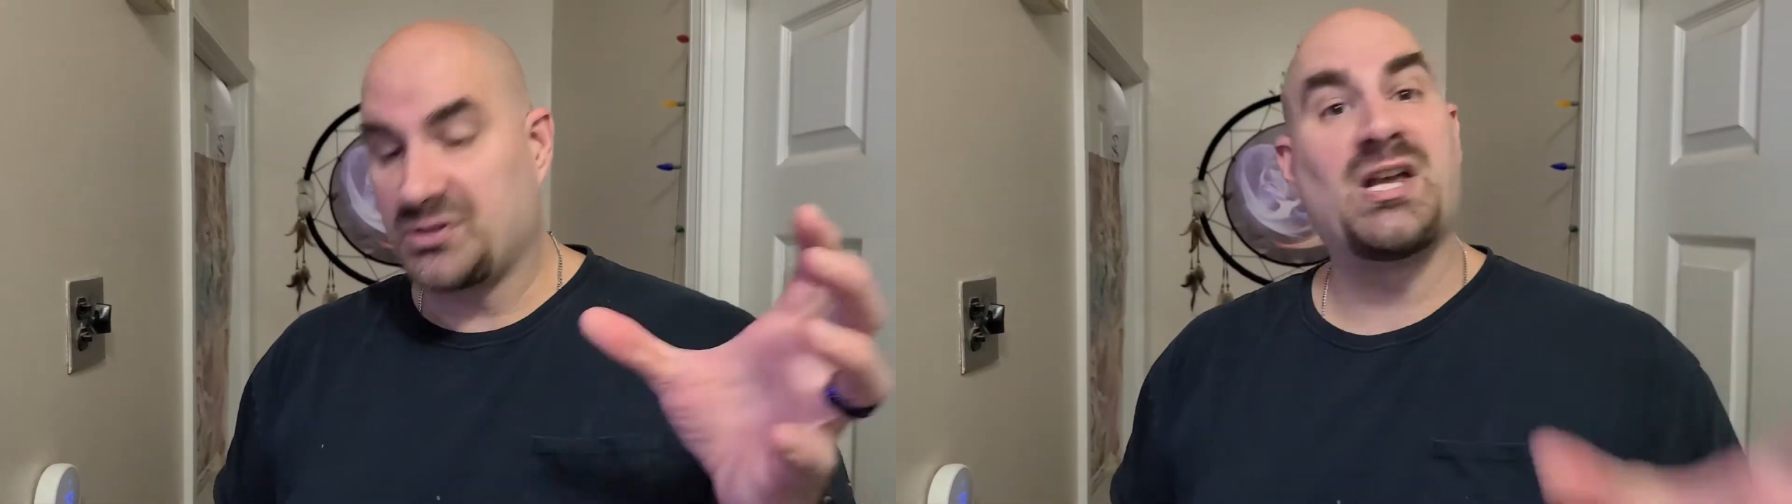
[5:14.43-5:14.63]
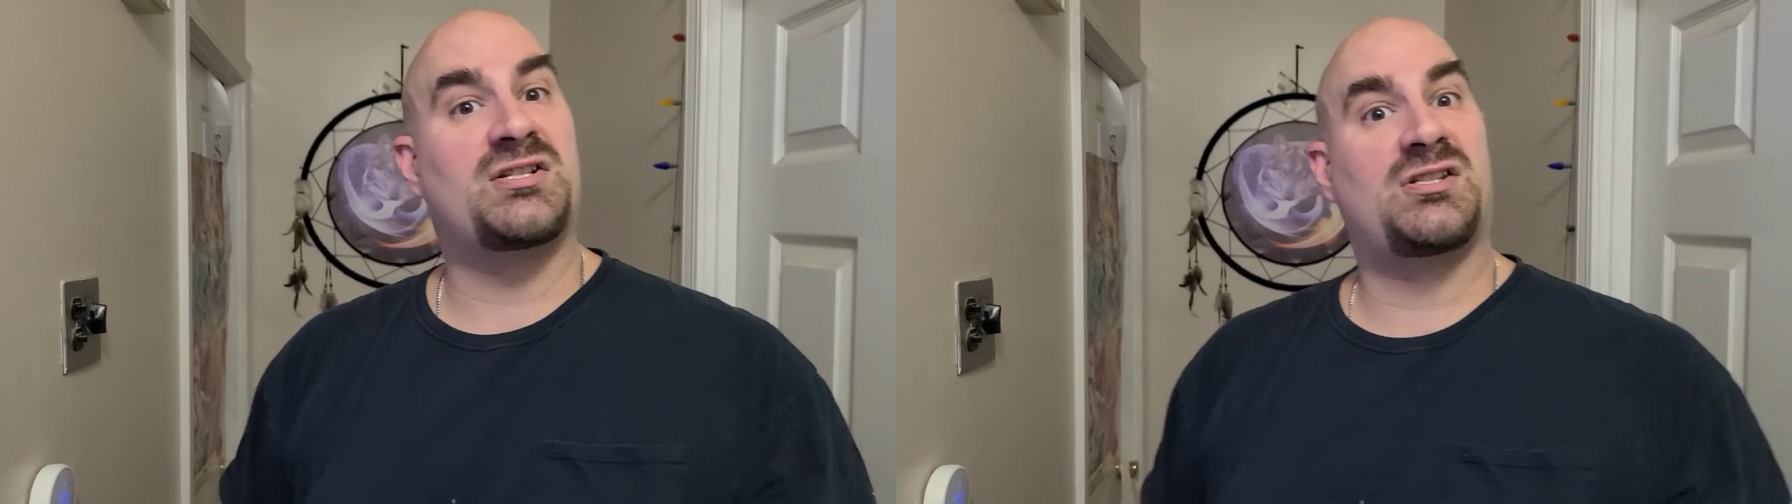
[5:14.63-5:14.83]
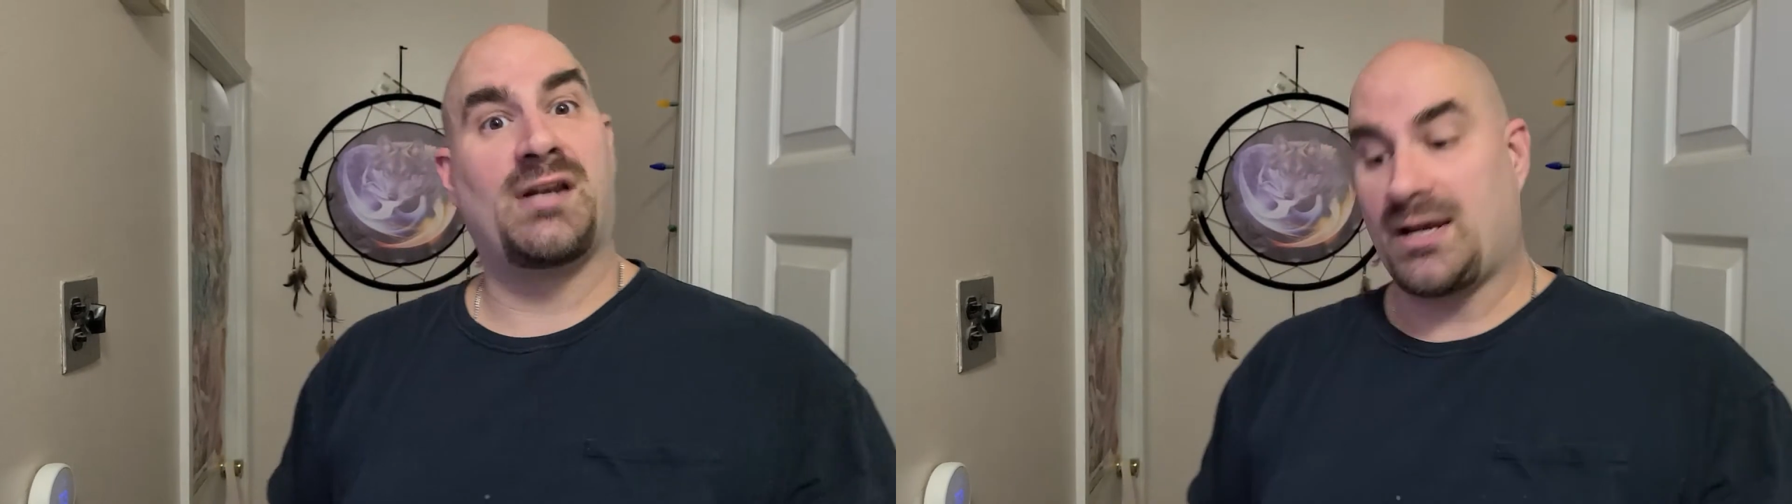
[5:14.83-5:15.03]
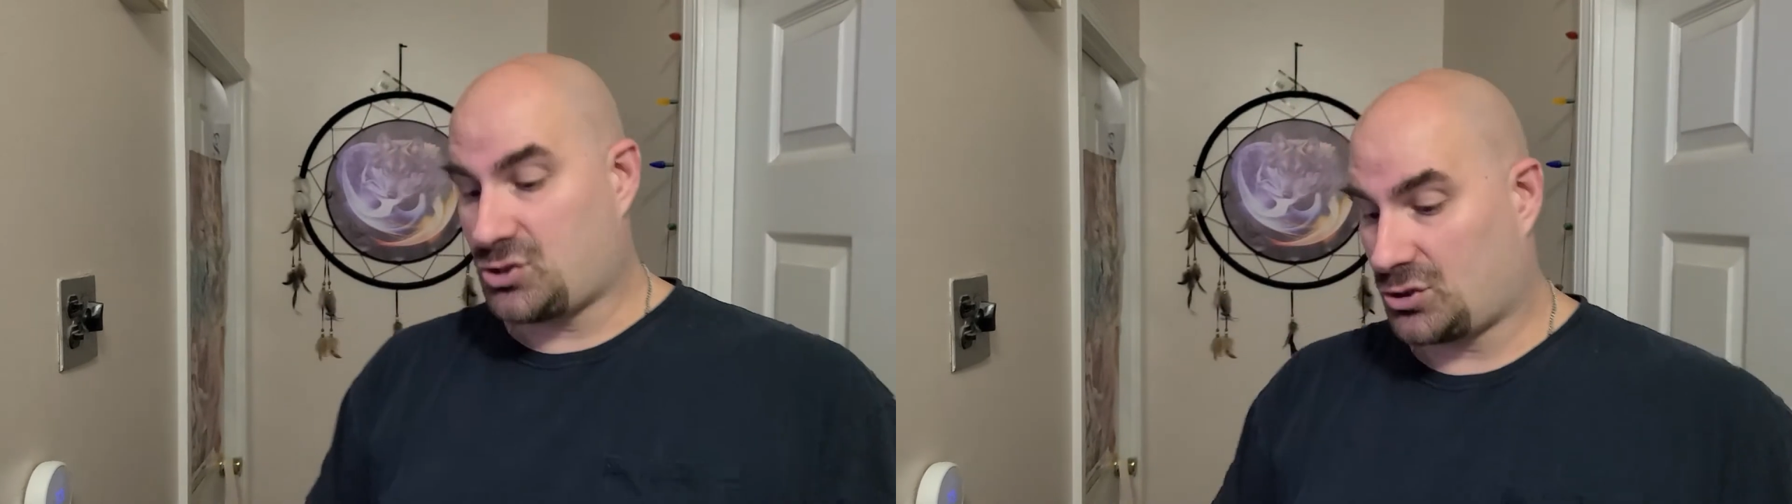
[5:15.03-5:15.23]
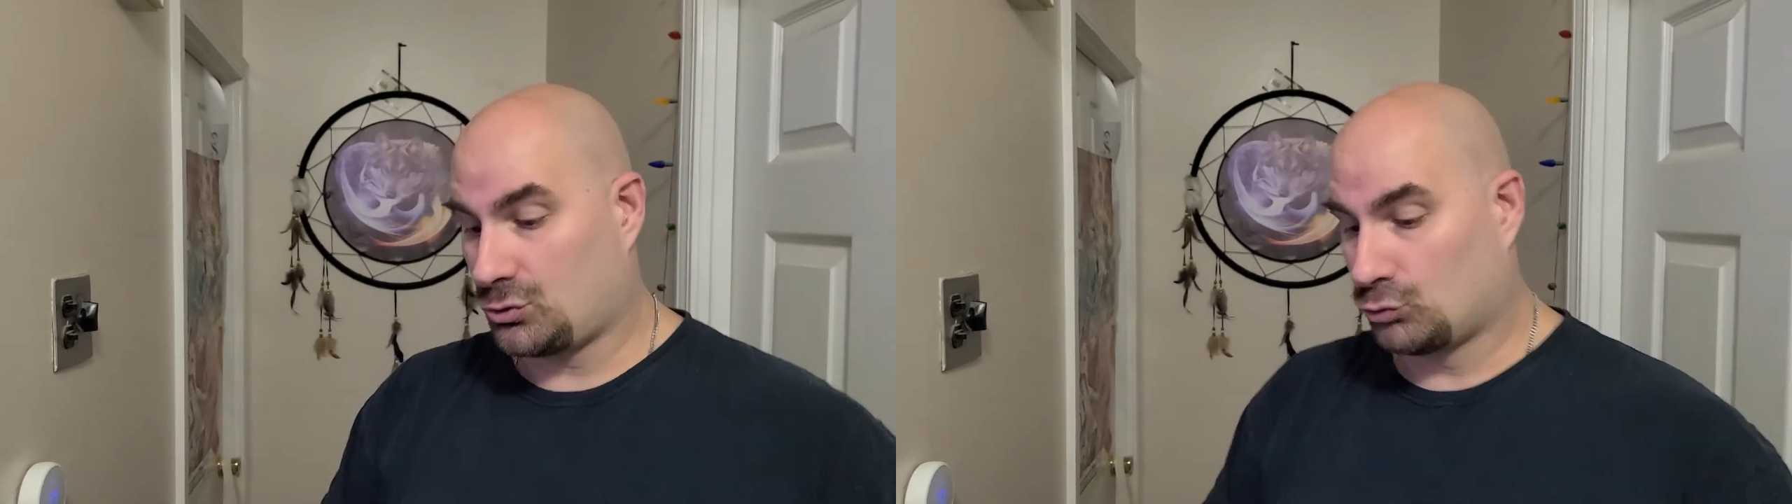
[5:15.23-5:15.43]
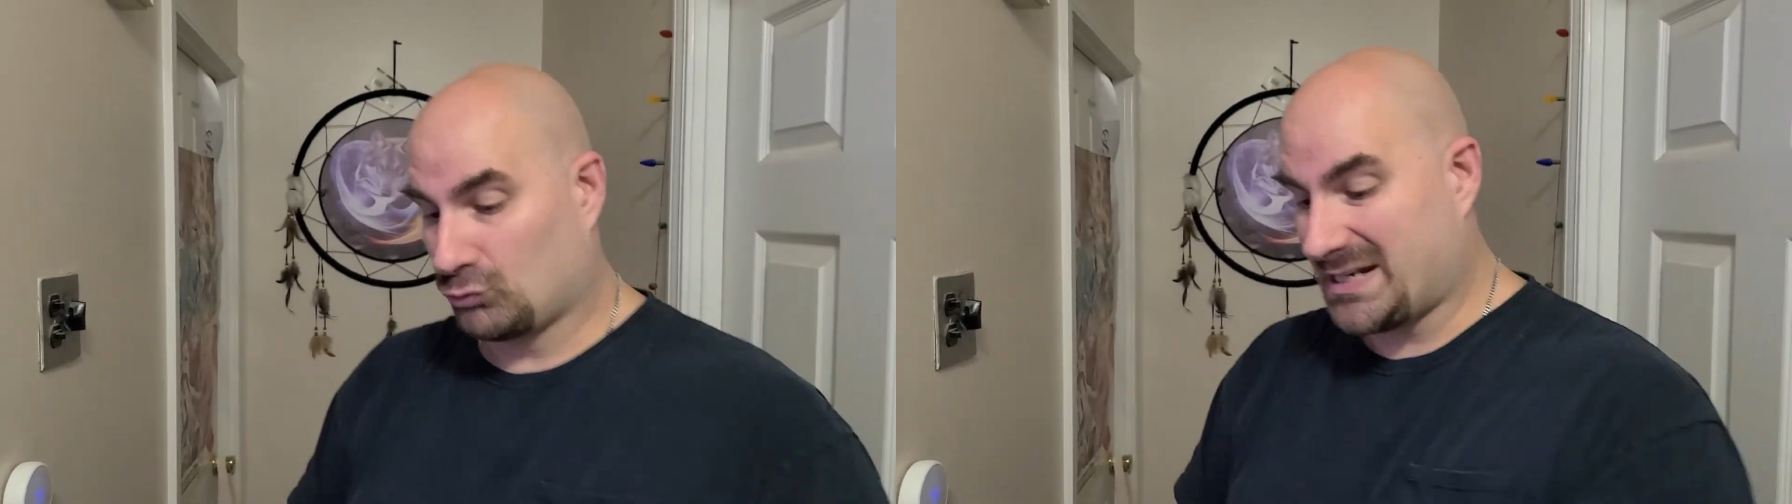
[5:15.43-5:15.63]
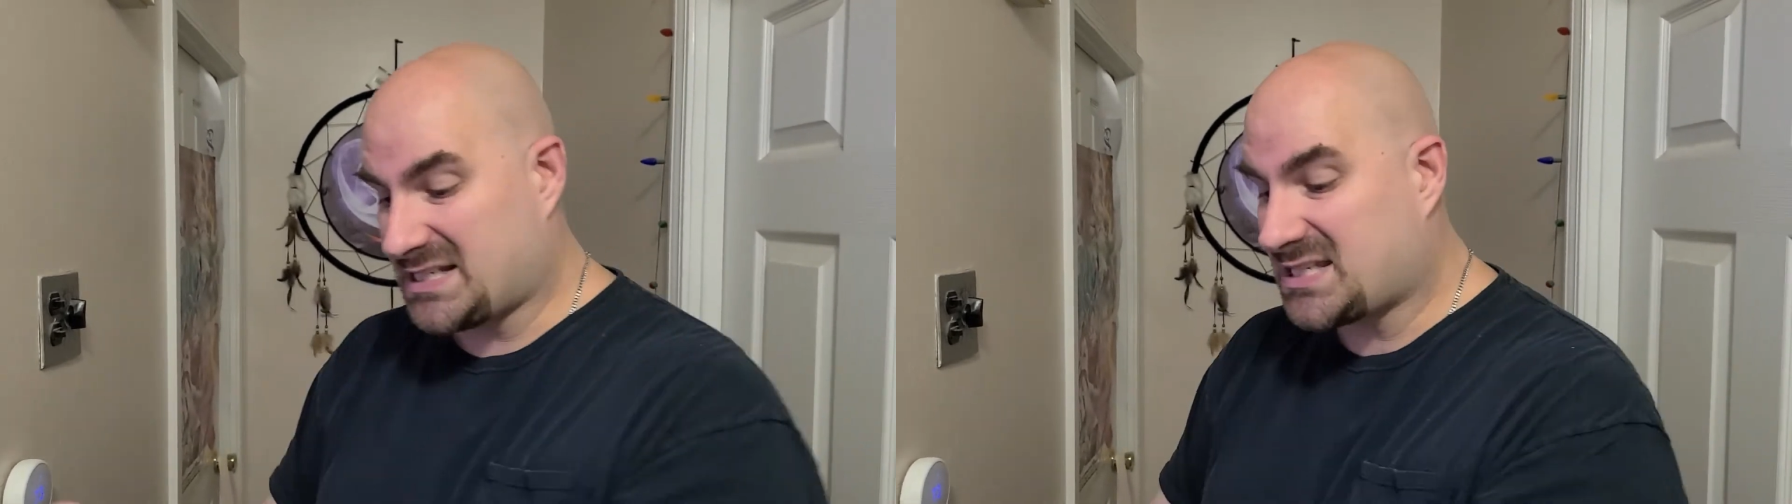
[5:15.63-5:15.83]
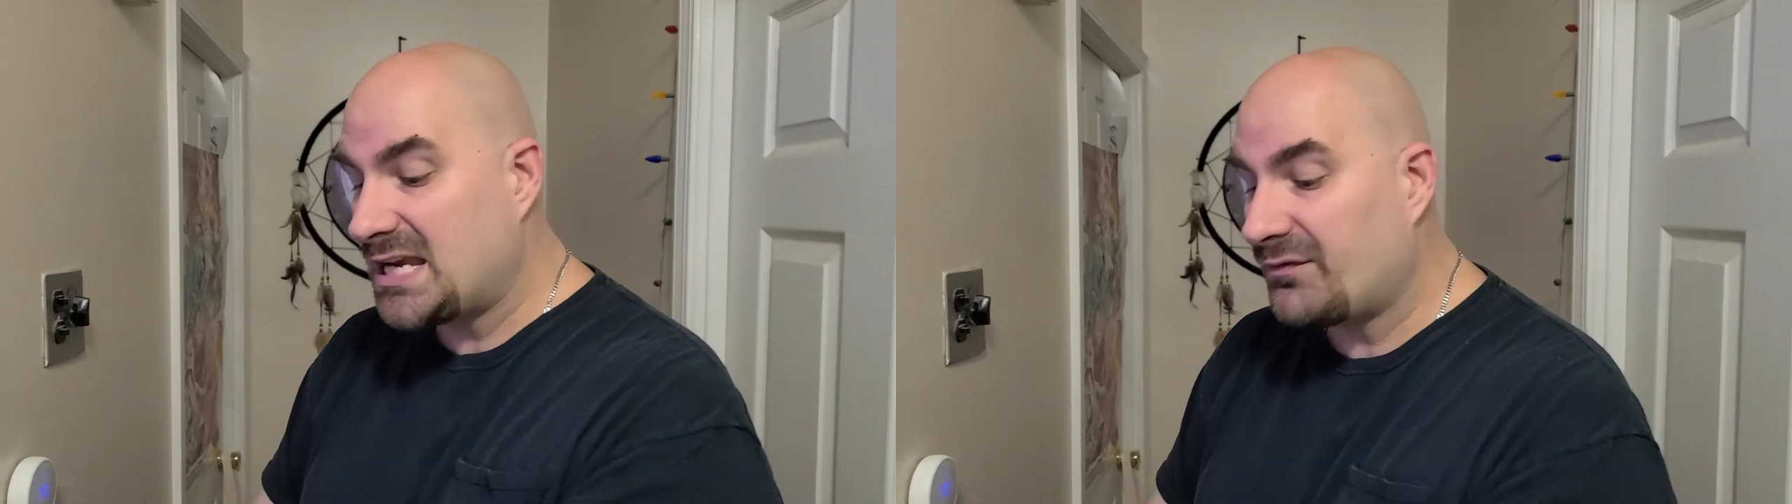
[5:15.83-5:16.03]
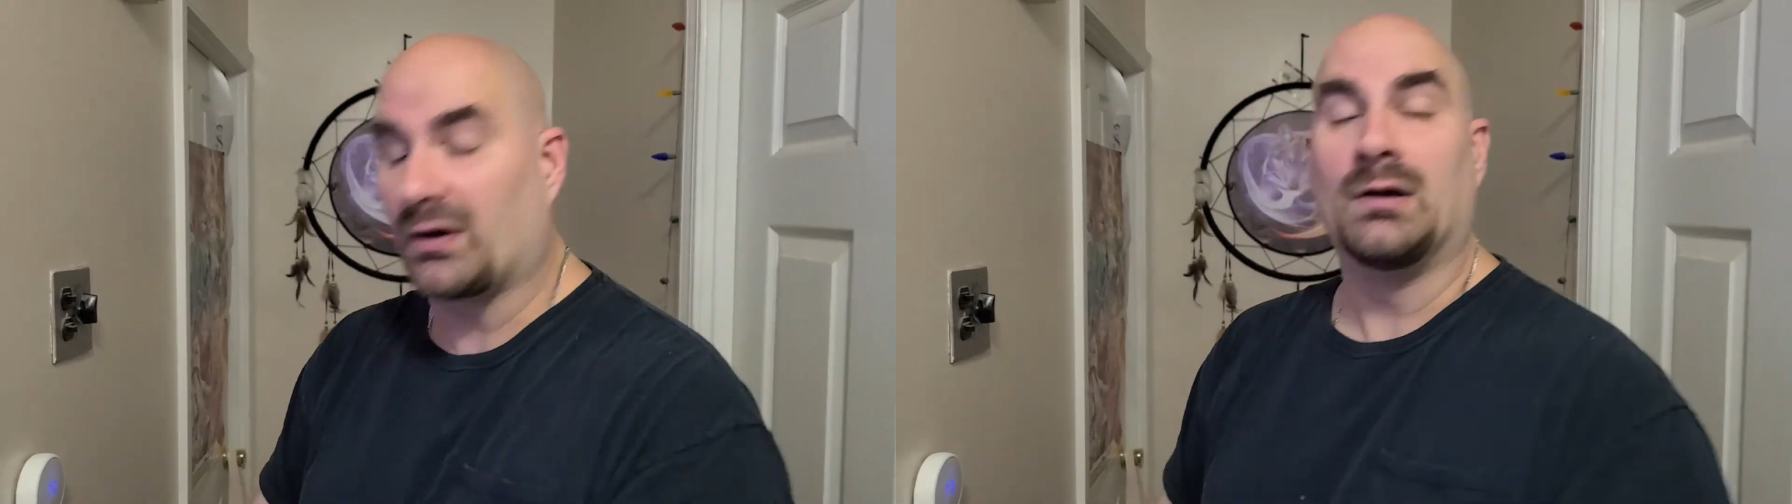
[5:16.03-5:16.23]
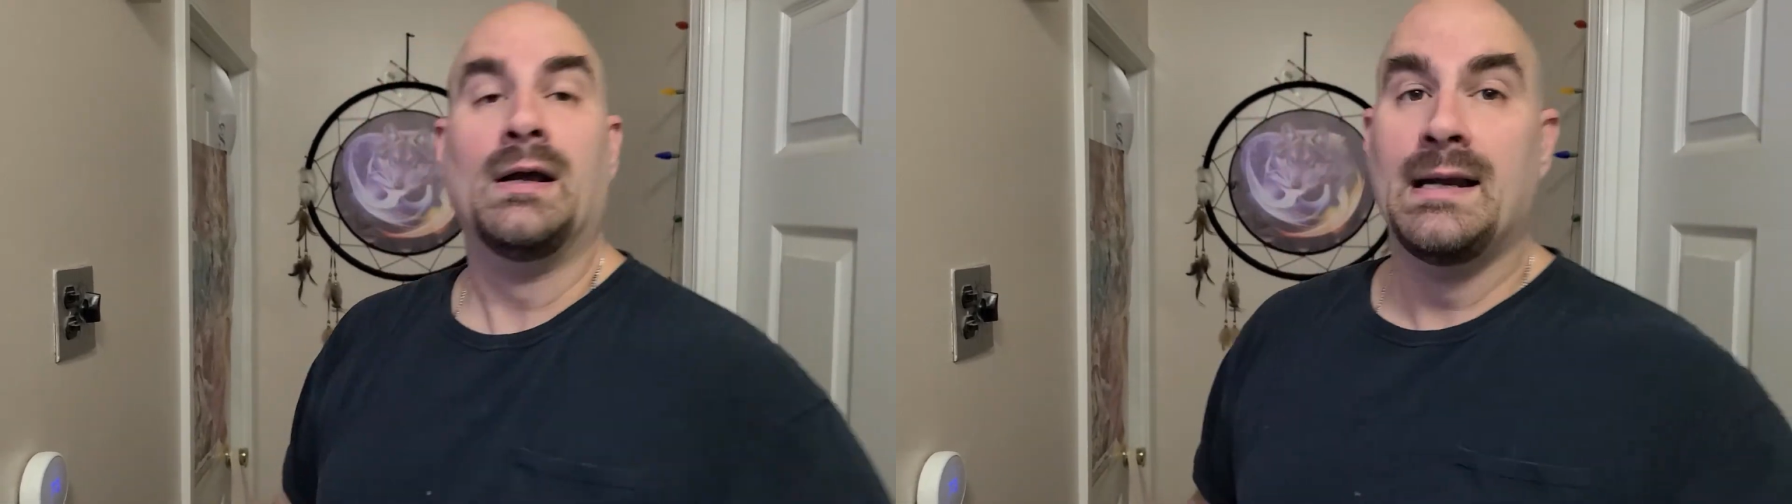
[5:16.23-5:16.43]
destination receiver.